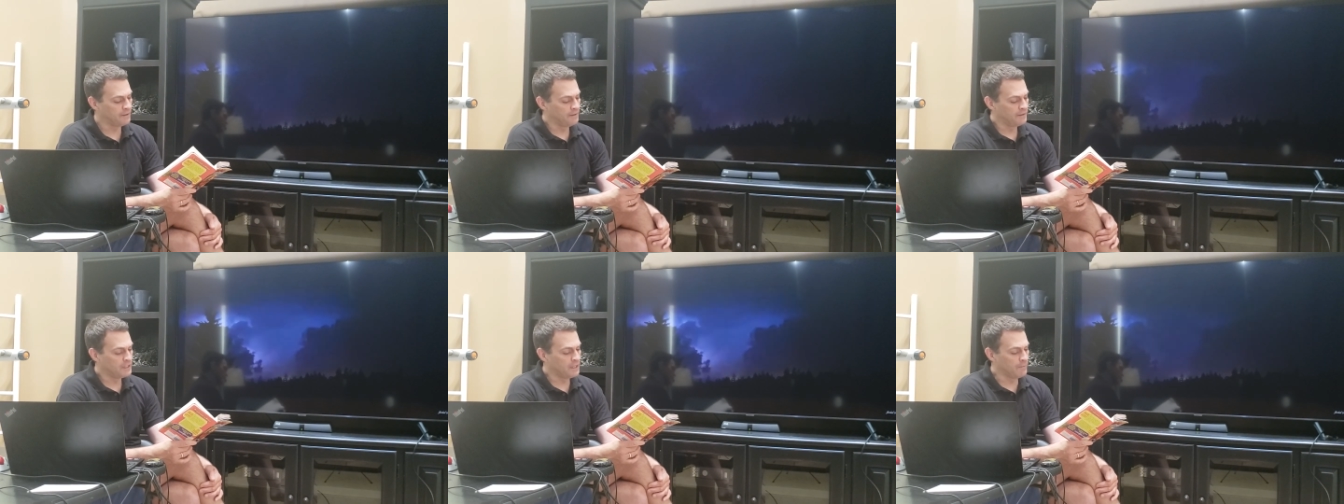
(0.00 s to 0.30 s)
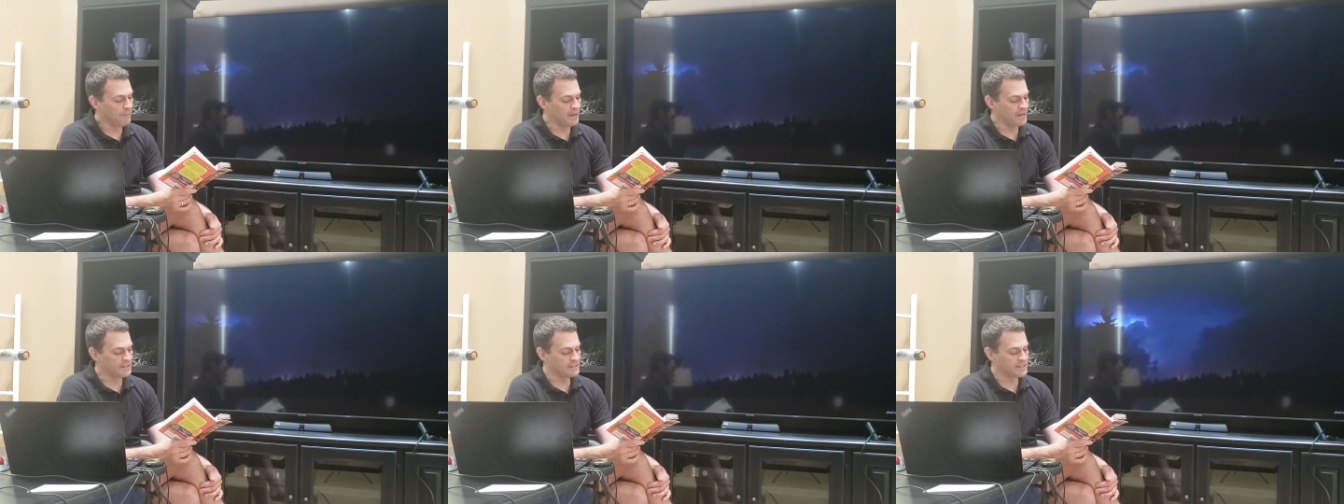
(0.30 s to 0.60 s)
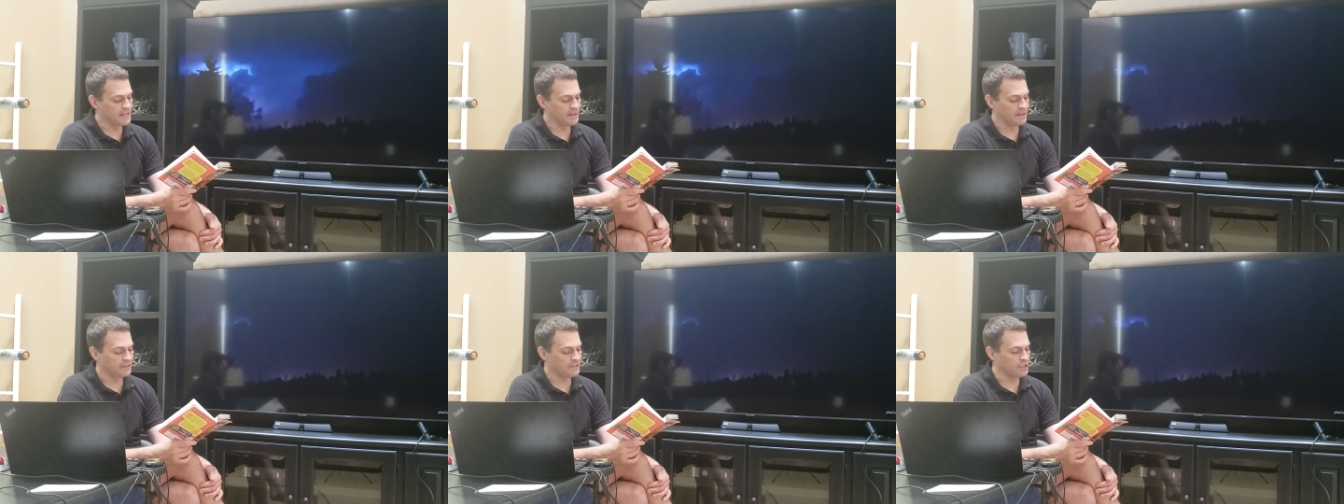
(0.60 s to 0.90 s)
The menace
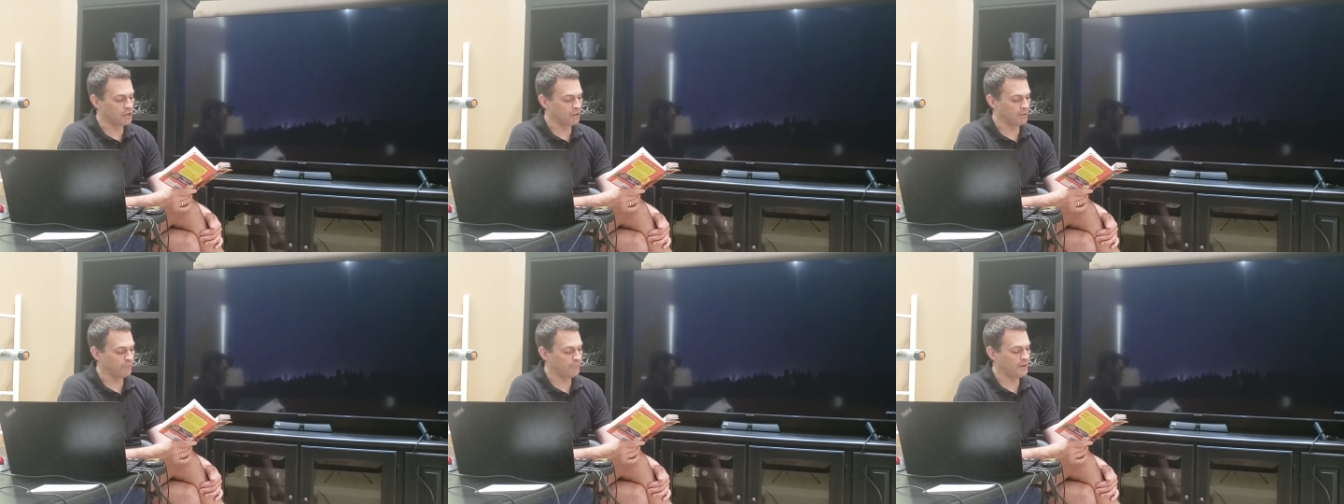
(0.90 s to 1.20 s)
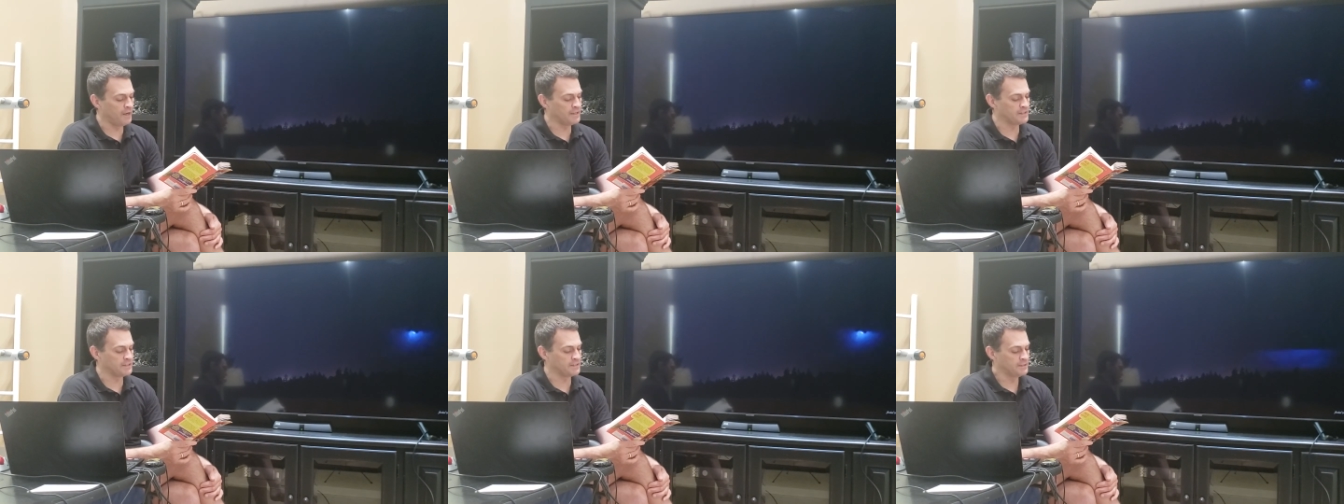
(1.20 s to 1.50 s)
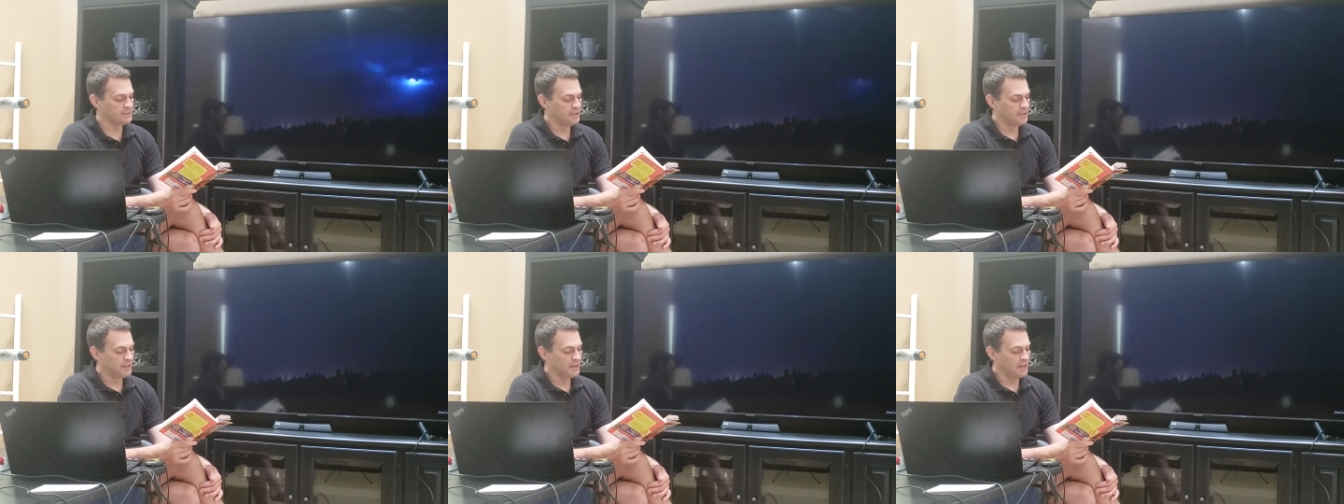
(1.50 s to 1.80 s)
had a dark face,
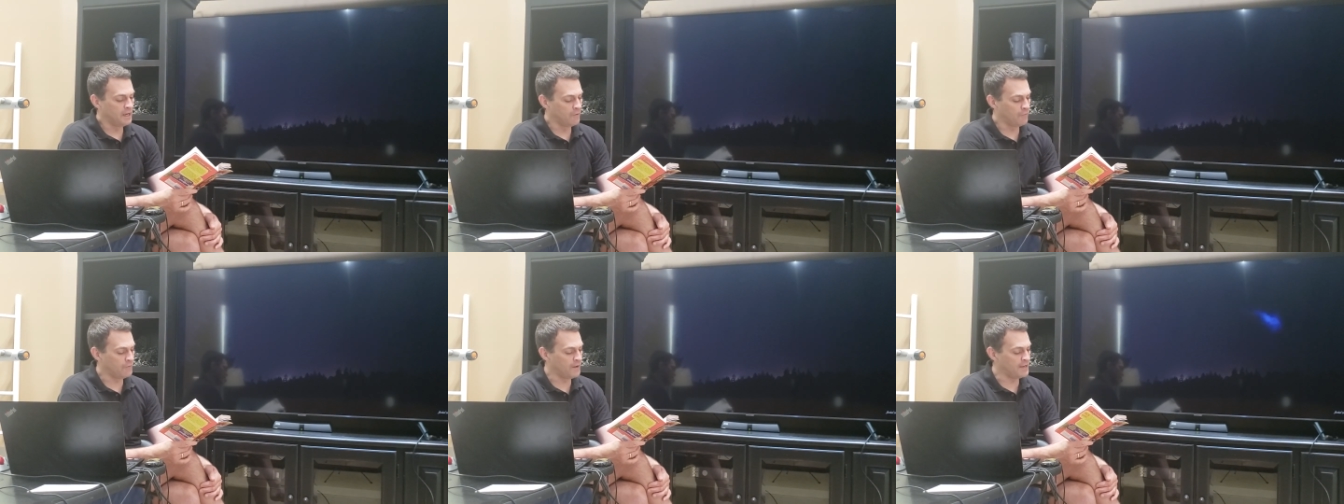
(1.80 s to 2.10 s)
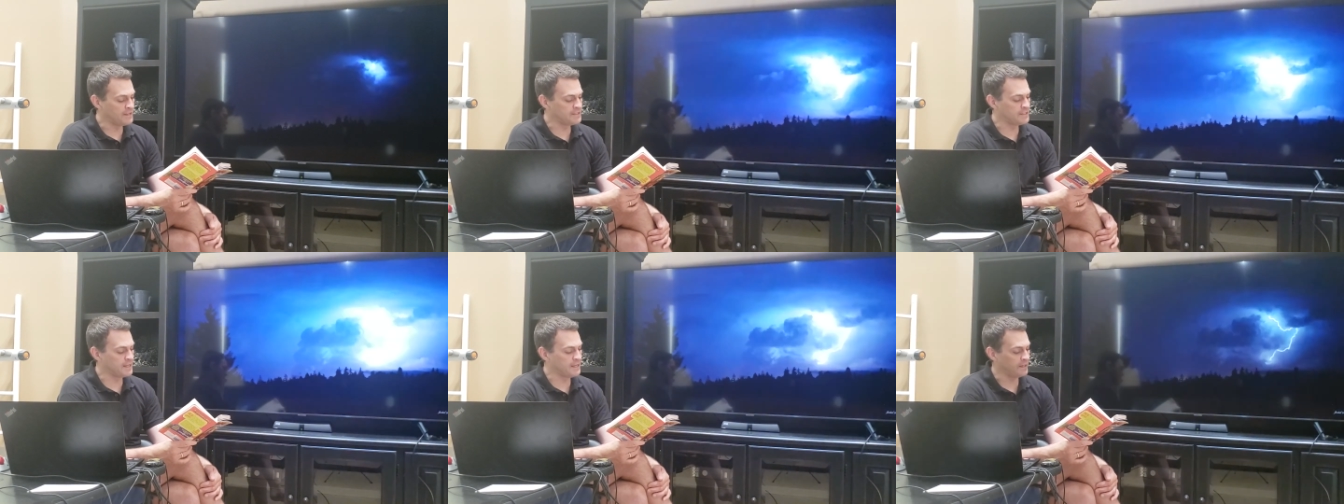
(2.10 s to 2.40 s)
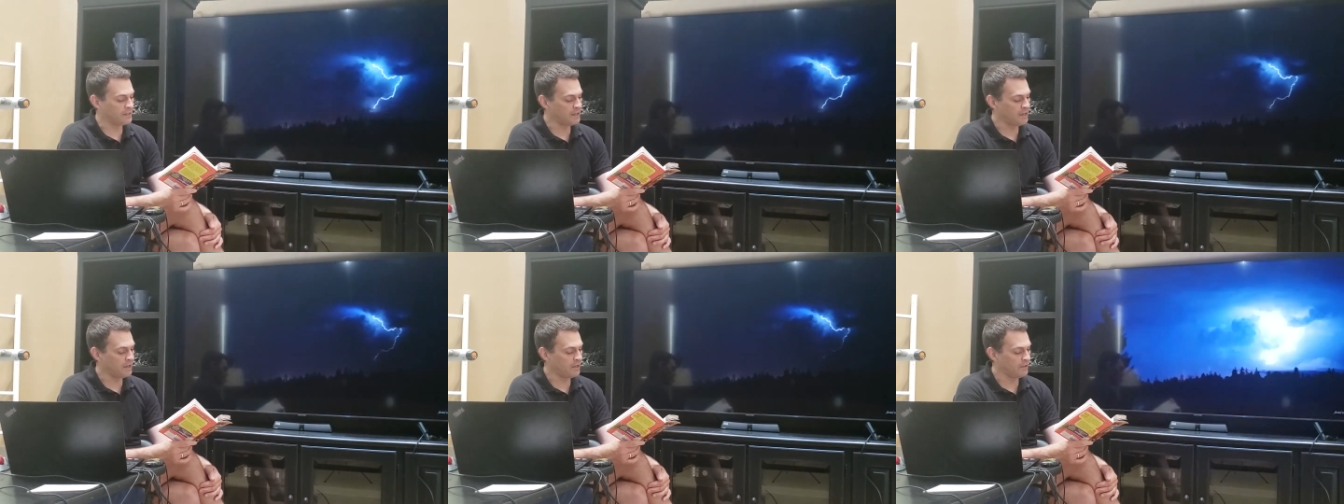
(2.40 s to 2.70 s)
and a face the
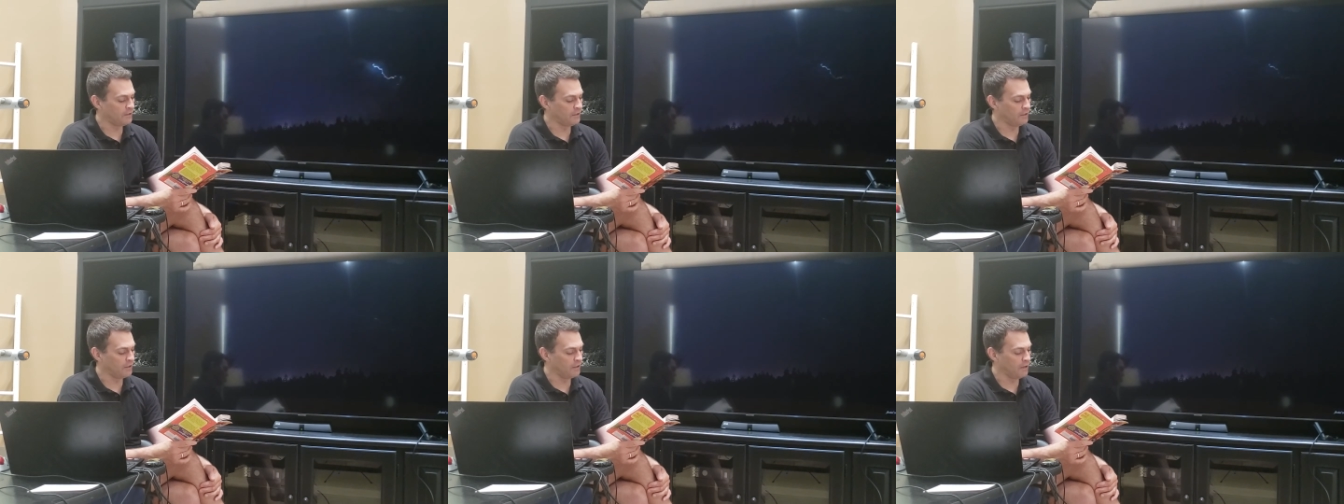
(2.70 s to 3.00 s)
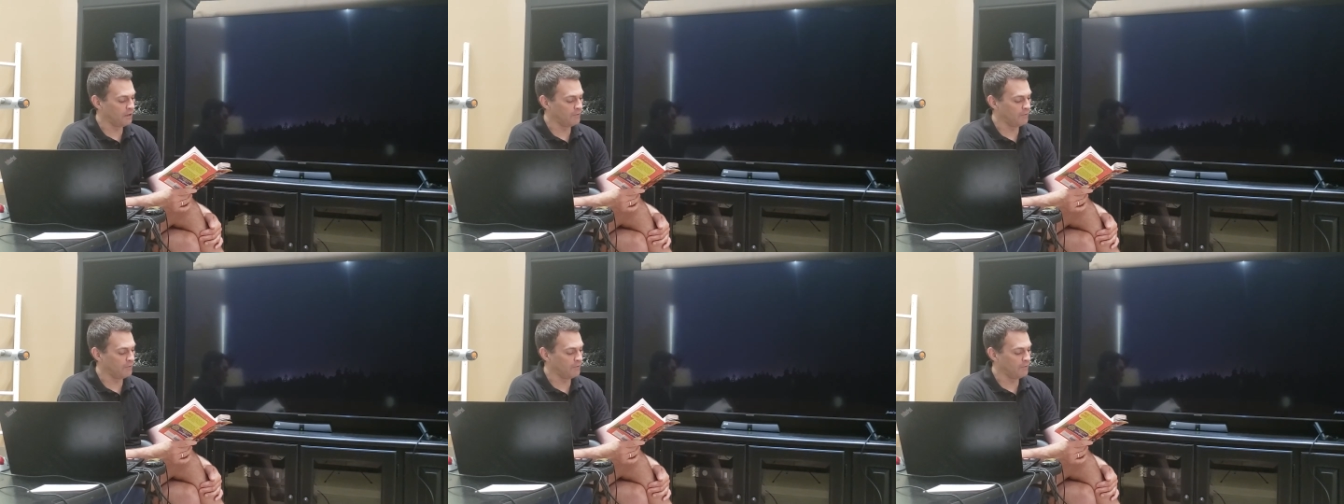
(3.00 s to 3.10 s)
color